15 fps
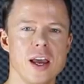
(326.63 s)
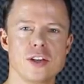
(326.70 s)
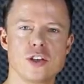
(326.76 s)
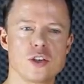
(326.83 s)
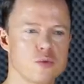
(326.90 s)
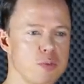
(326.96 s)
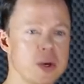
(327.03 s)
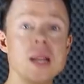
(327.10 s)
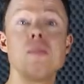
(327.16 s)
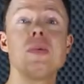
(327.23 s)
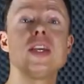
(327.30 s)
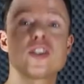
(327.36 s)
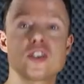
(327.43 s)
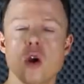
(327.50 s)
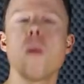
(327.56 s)
just really
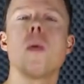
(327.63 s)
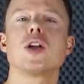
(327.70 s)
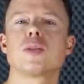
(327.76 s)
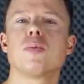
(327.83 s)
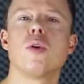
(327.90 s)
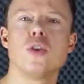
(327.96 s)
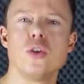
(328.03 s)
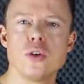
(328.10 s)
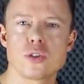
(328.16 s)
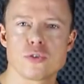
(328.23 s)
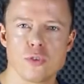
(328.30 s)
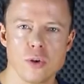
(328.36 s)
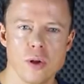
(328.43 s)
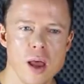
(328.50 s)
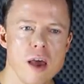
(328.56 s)
be so much more
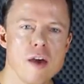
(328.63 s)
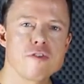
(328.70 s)
useful